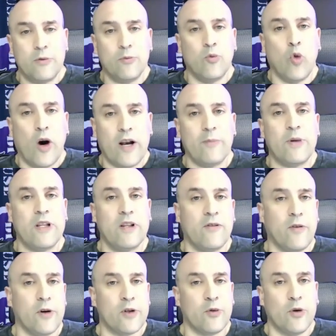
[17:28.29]
want to be the
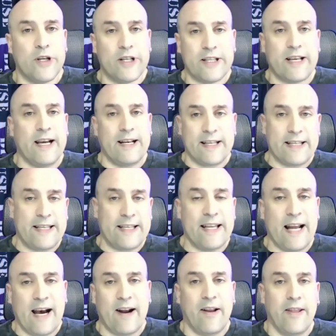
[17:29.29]
first one to kind of get
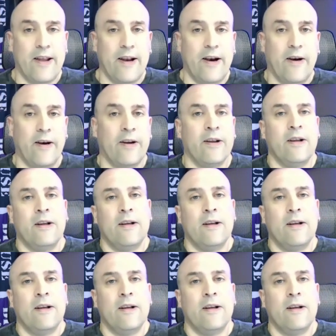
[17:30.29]
out of there